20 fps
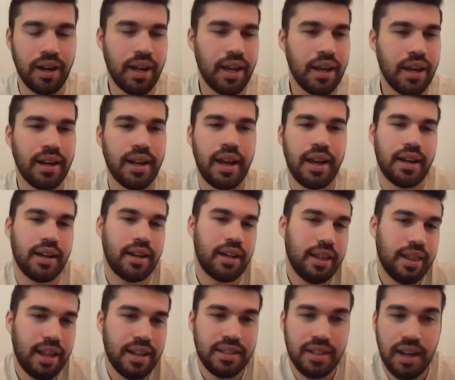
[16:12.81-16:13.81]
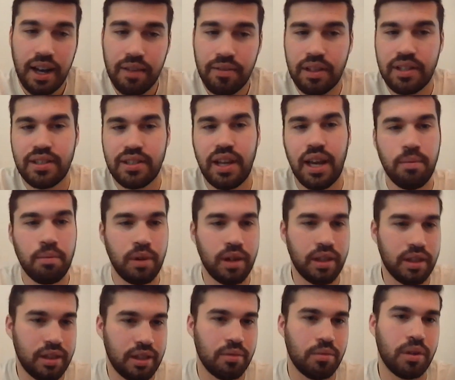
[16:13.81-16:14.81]
And, and, and that's kind of the same
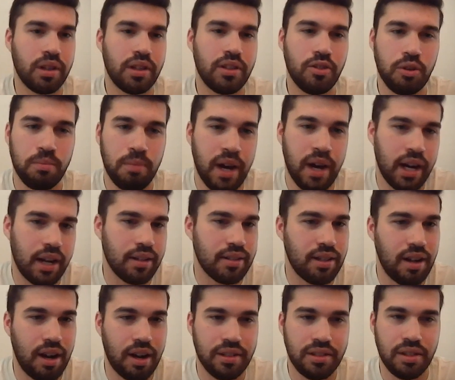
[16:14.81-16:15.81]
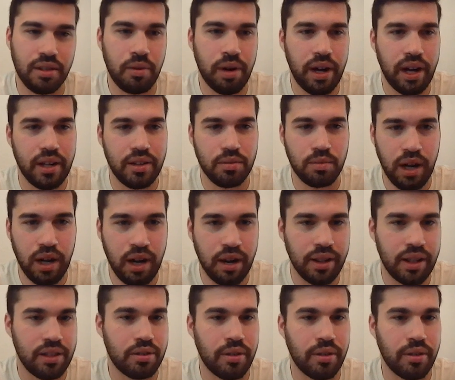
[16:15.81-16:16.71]
with, with gold mining stocks in a way as well.